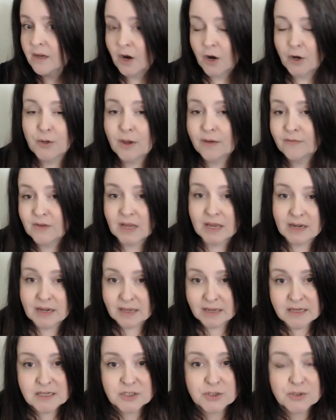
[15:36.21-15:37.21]
Are you having
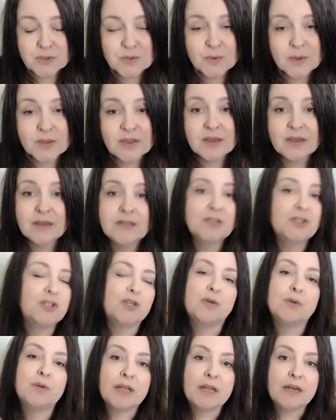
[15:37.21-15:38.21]
any issues with it? Do
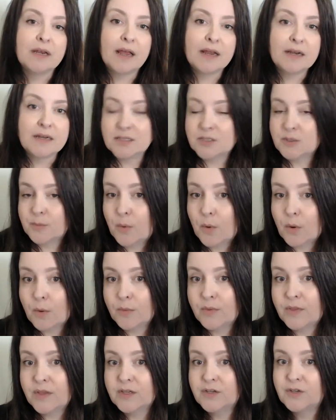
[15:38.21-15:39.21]
you need any support
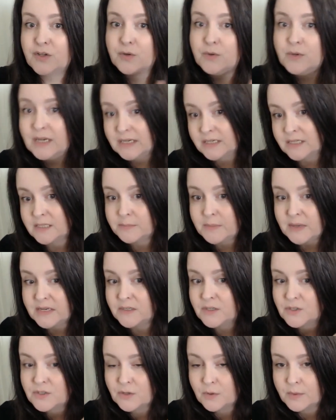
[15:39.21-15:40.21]
with it? Do you need to speak
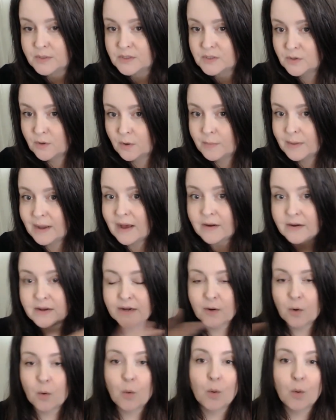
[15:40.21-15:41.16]
to so and so about it?